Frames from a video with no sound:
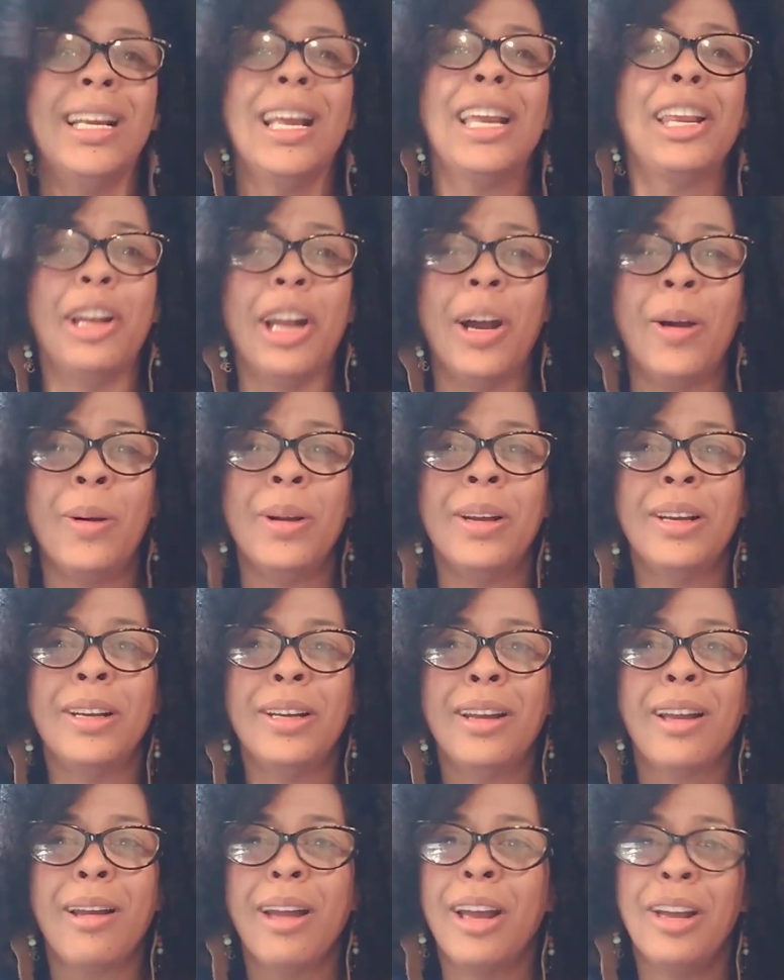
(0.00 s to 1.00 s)
You know,
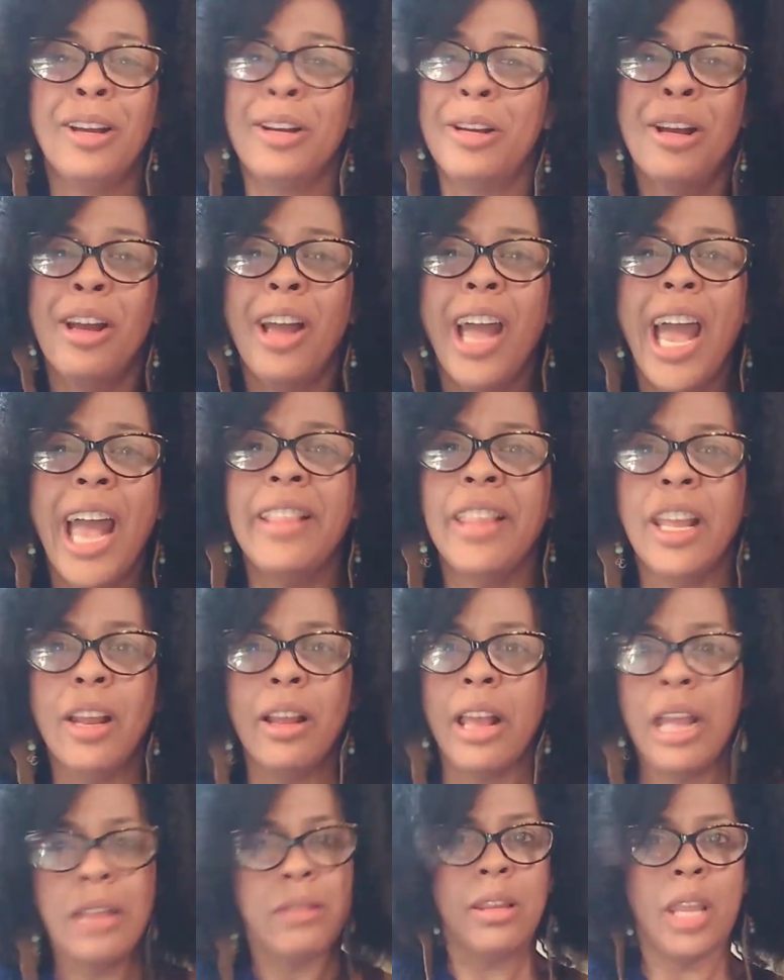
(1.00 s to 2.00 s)

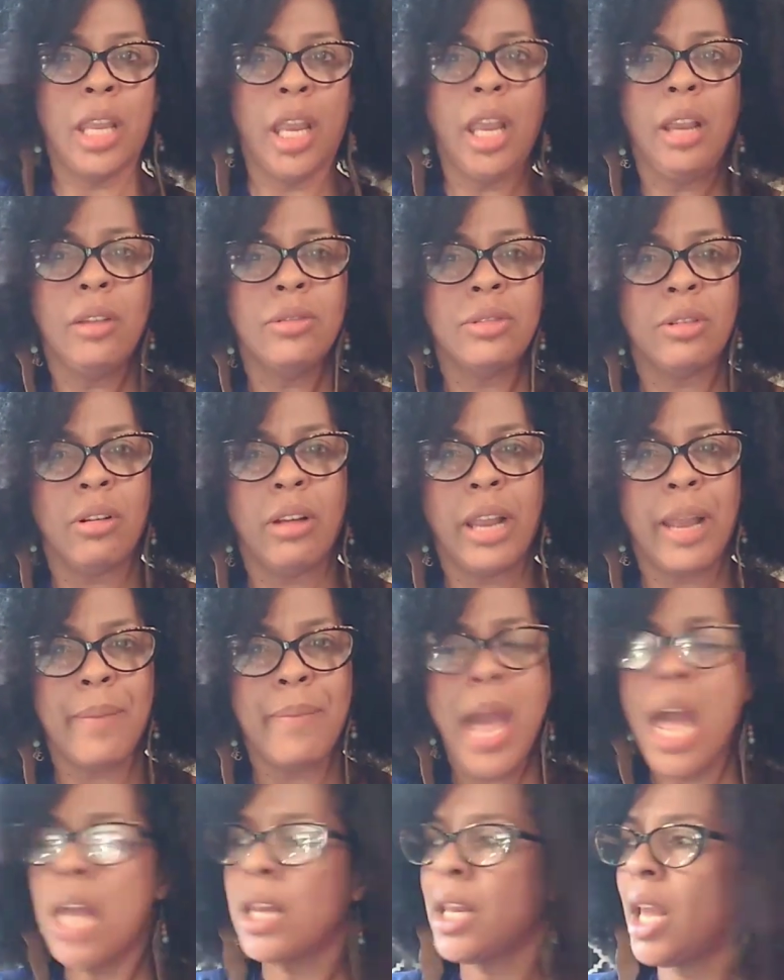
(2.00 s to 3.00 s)
and the ego's gonna
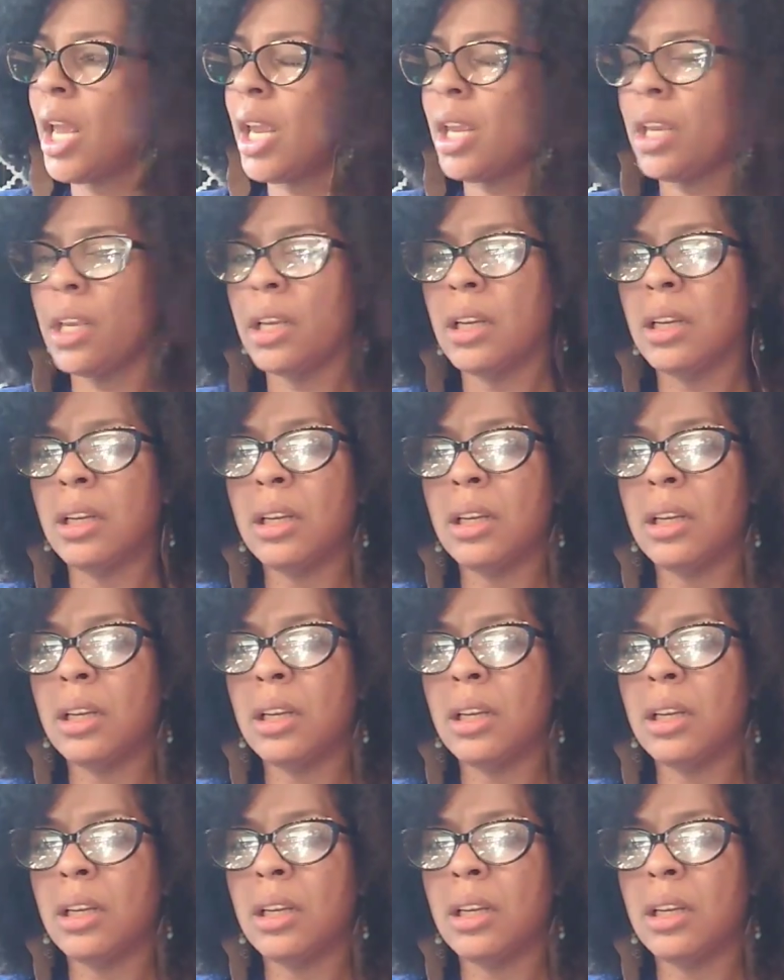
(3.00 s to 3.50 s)
get mad, like,